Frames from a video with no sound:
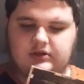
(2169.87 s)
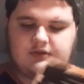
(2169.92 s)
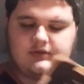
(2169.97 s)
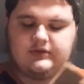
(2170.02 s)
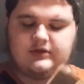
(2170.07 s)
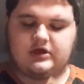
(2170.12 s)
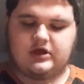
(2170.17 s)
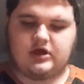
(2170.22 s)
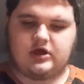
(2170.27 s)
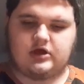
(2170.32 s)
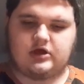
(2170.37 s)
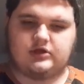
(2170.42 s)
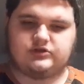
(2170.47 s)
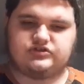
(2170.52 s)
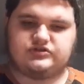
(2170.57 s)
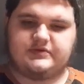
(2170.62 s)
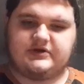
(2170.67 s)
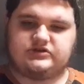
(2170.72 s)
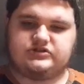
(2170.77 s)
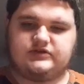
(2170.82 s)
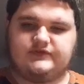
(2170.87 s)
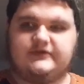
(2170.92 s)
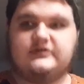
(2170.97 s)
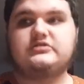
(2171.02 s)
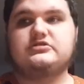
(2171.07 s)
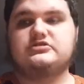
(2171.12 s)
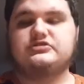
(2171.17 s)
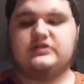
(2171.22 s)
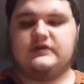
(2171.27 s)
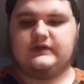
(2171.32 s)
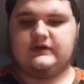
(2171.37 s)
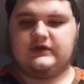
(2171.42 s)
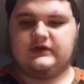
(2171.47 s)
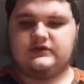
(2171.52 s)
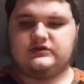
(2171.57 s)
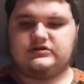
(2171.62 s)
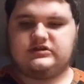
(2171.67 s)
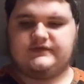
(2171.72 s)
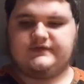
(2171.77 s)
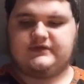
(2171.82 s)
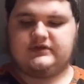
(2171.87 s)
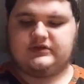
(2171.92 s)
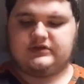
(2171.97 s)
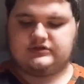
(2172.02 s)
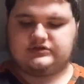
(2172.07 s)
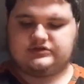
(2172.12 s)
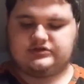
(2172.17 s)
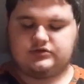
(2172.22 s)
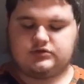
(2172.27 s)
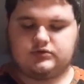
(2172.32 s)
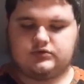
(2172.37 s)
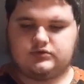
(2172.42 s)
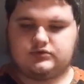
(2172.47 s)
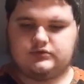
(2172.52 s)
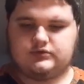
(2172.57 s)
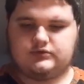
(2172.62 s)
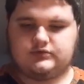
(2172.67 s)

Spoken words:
the special features on the other DVD too.